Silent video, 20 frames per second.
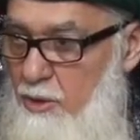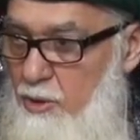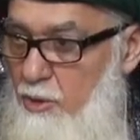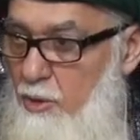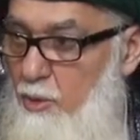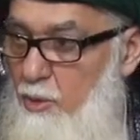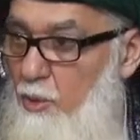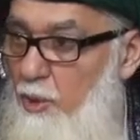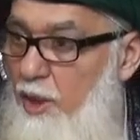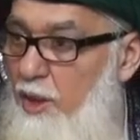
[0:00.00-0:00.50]

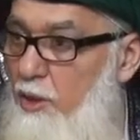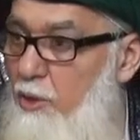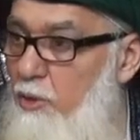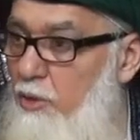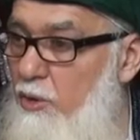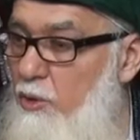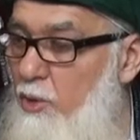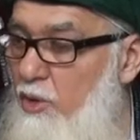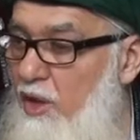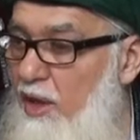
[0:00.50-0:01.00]
So where
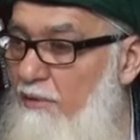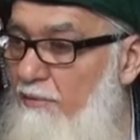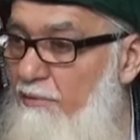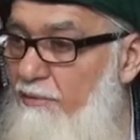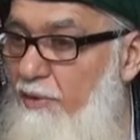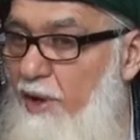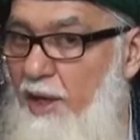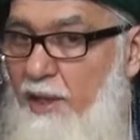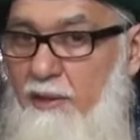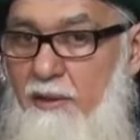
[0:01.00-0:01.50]
you can
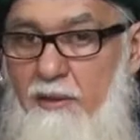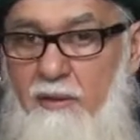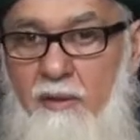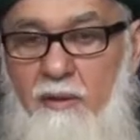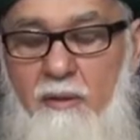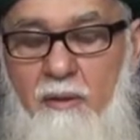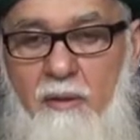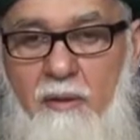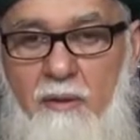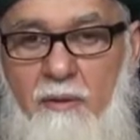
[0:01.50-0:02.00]
find
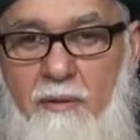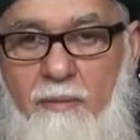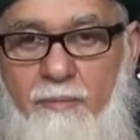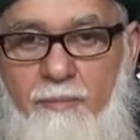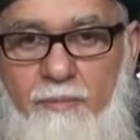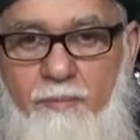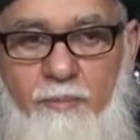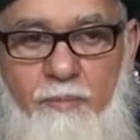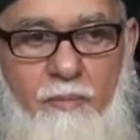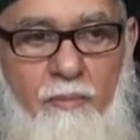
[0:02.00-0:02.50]

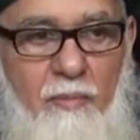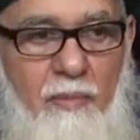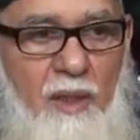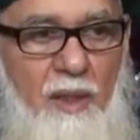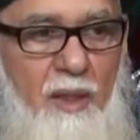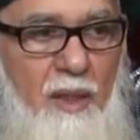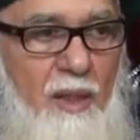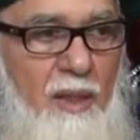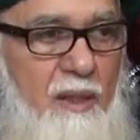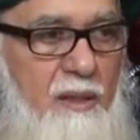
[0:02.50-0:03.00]

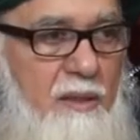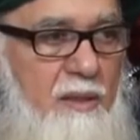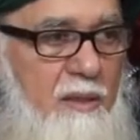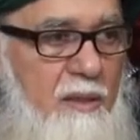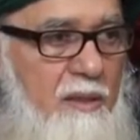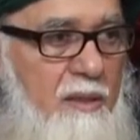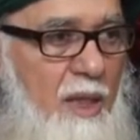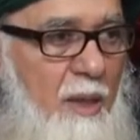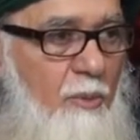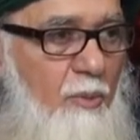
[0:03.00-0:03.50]

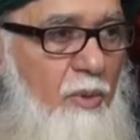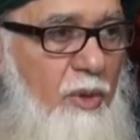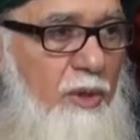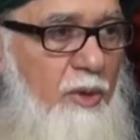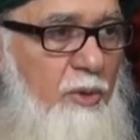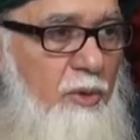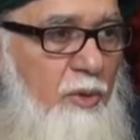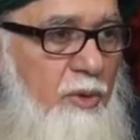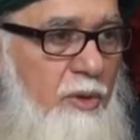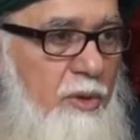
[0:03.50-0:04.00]

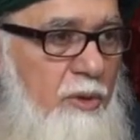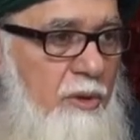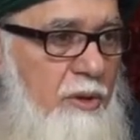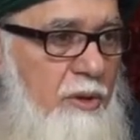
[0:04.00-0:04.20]
someone to